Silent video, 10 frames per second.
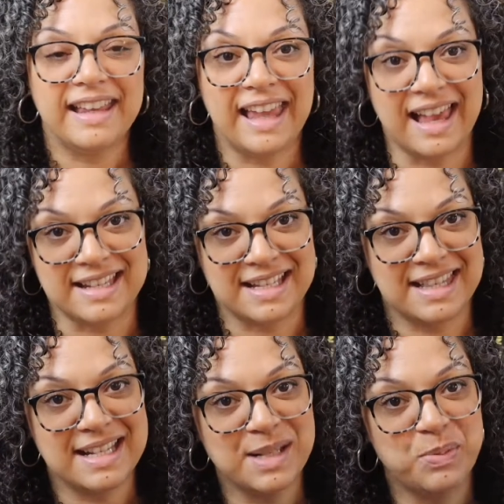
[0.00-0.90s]
Yes,
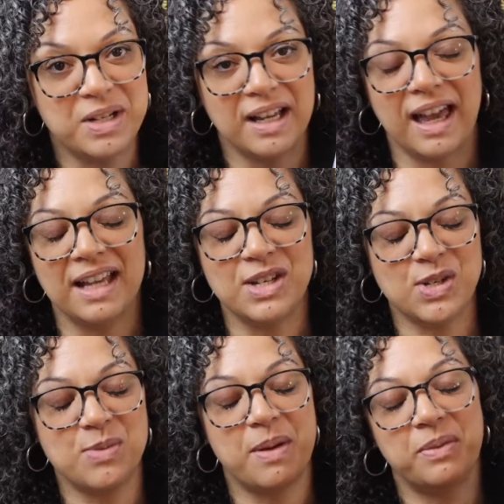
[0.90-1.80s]
this book. I
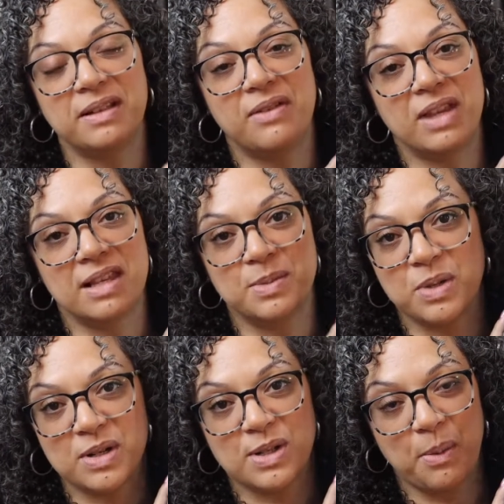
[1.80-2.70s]
just remember loving this
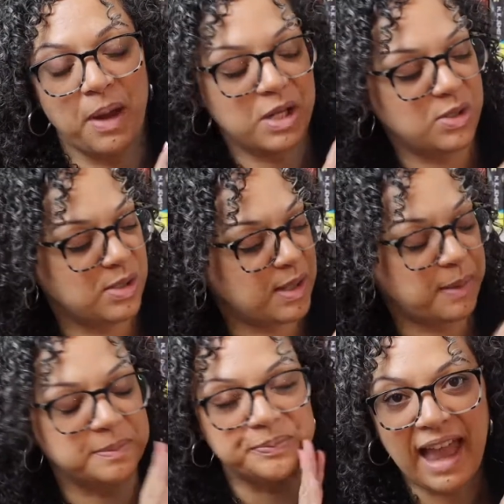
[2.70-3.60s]
book so much.
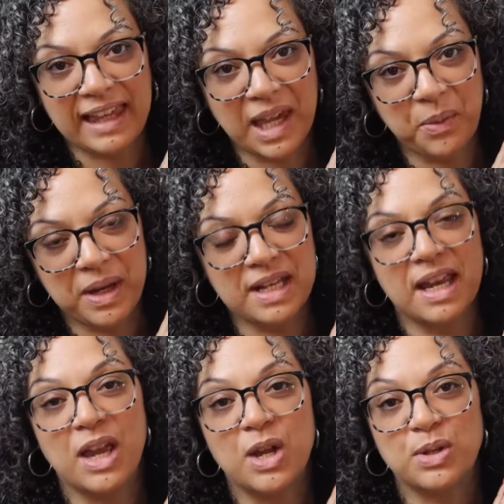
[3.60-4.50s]
So I can't
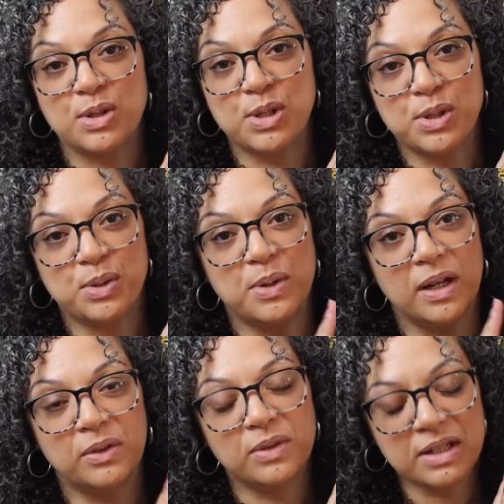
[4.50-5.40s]
wait
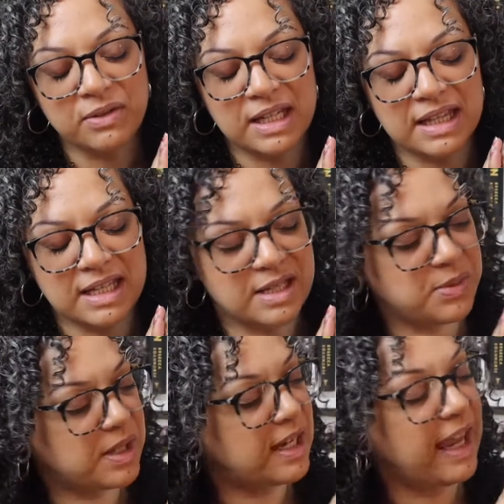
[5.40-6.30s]
to reread this
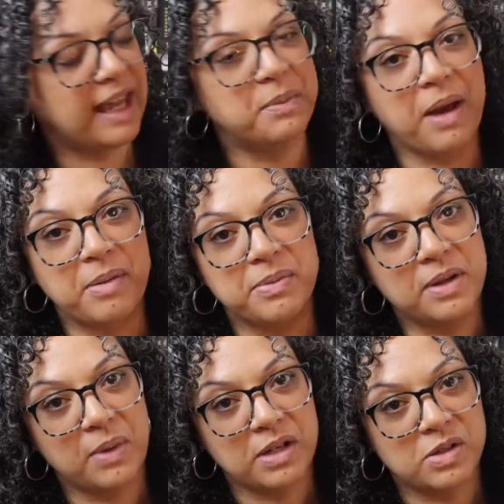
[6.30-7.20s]
one and
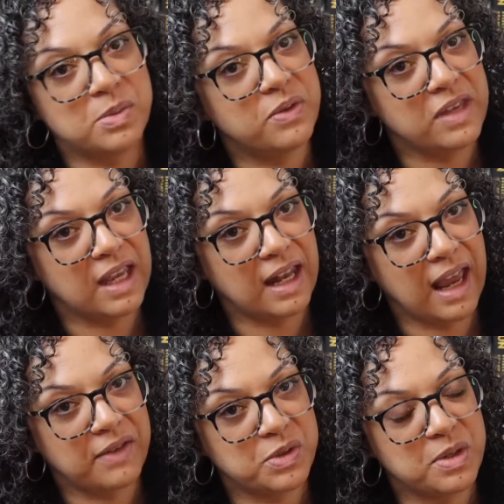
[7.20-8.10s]
probably watch the movie again
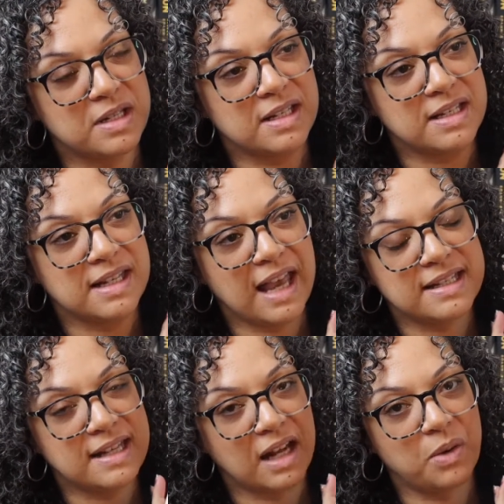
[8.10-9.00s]
afterwards because it
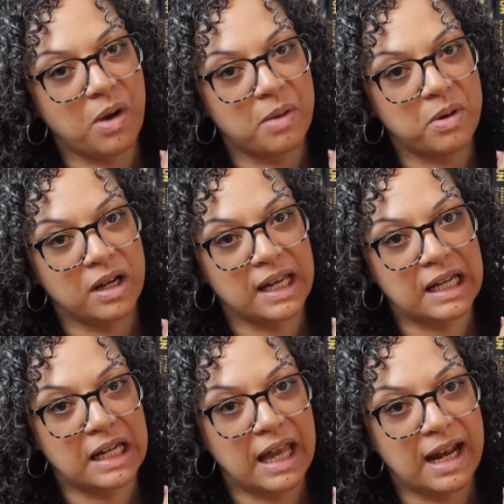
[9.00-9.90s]
has Donnie Wahlberg in
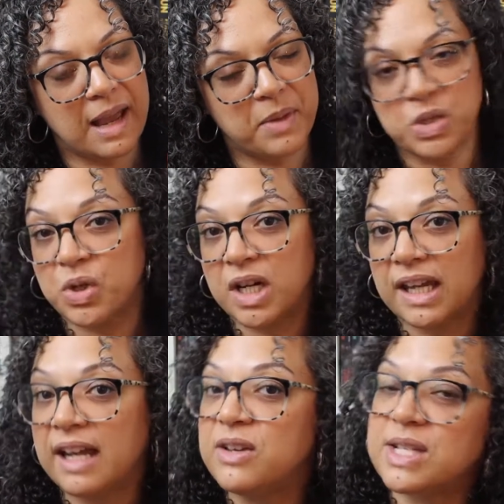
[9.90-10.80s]
it and I'm a
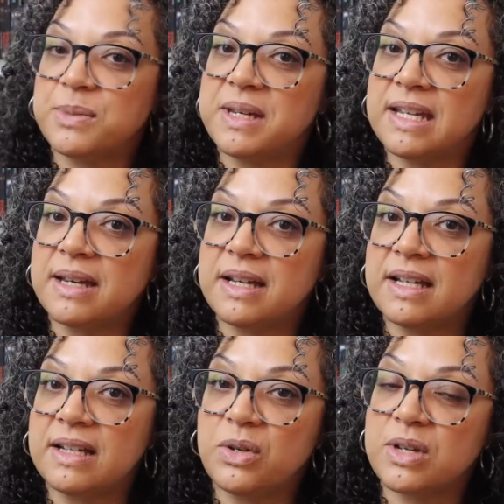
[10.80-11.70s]
dork and used to be
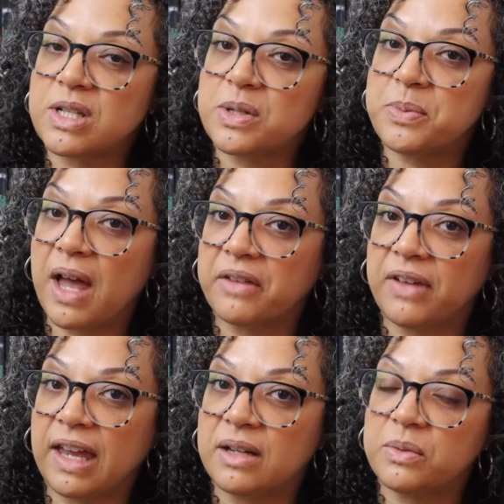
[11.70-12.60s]
a New Kids on the Block
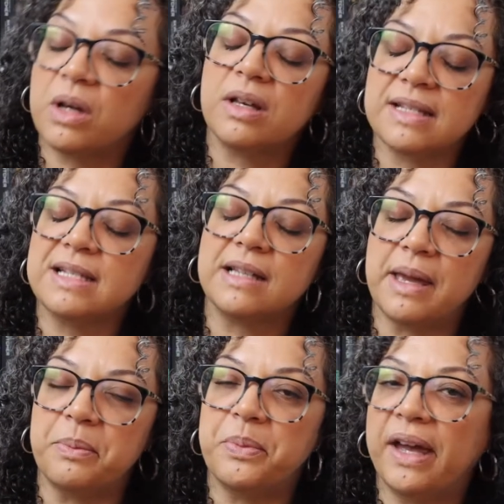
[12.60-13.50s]
fan. Well, still
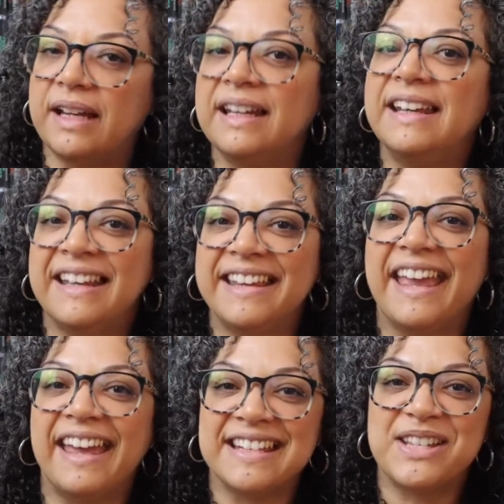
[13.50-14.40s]
am, but
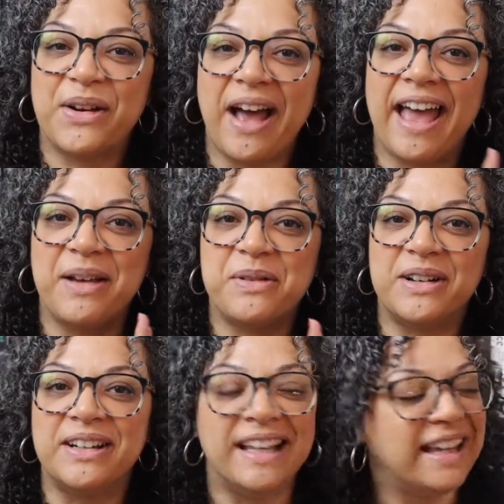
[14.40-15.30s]
yeah, so I
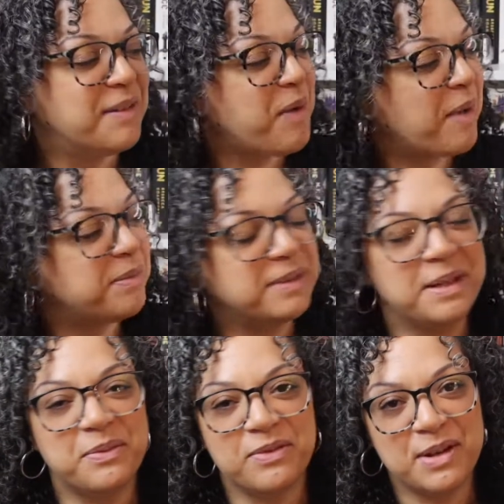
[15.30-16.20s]
will
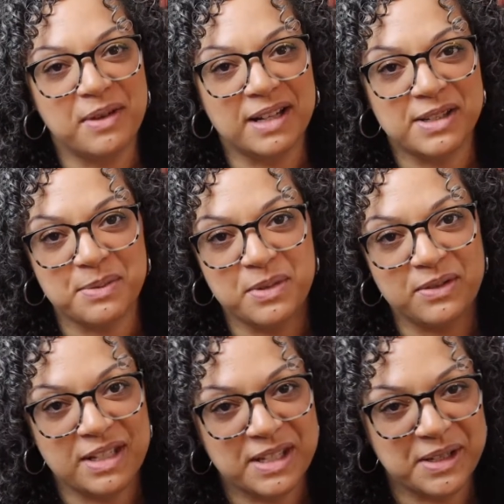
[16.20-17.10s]
probably rewatch the
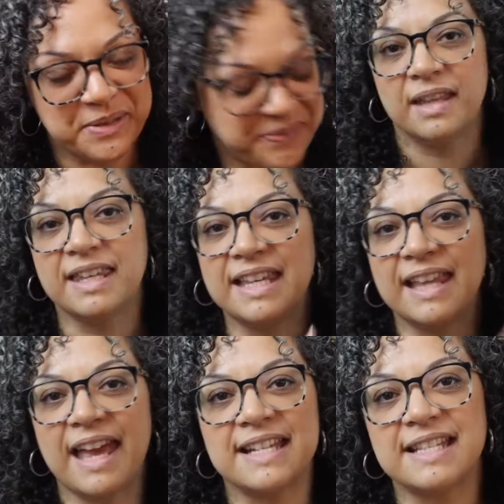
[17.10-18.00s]
movie too. The
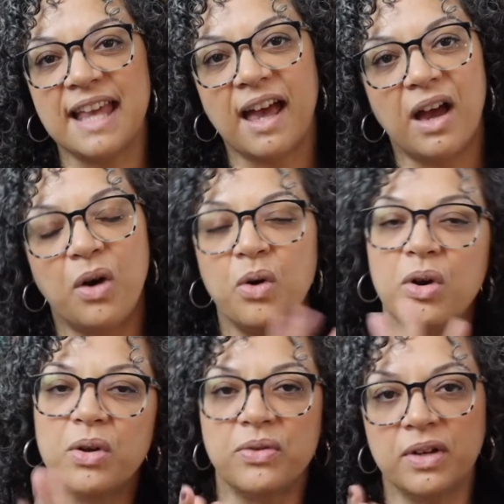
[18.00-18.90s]
last uh,
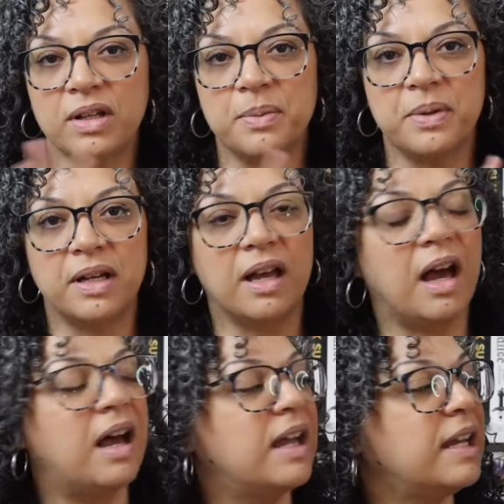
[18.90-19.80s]
horror thriller book
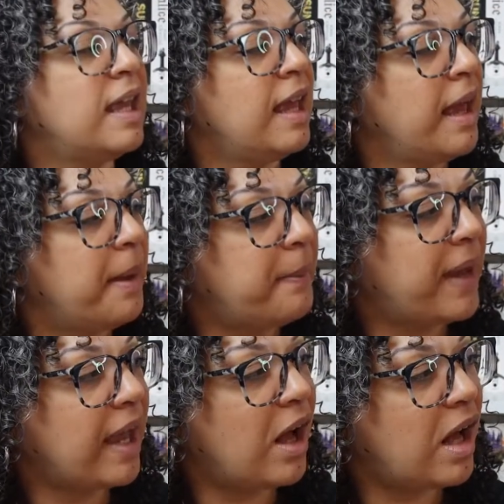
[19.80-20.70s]
on
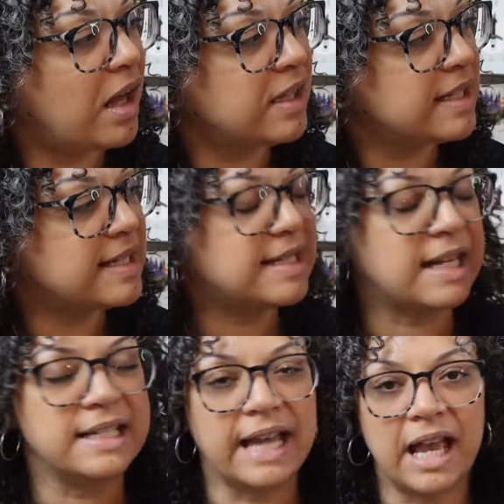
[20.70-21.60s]
my haul is
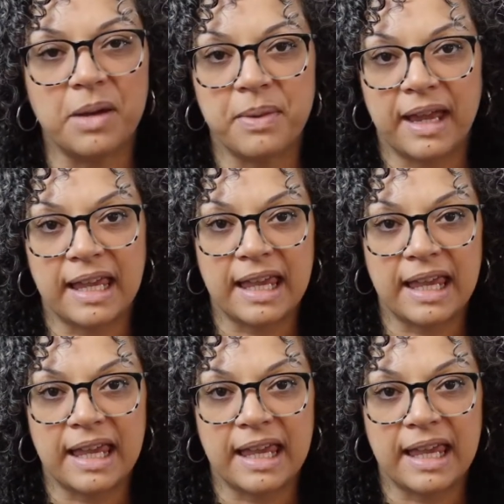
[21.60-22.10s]
Sundial by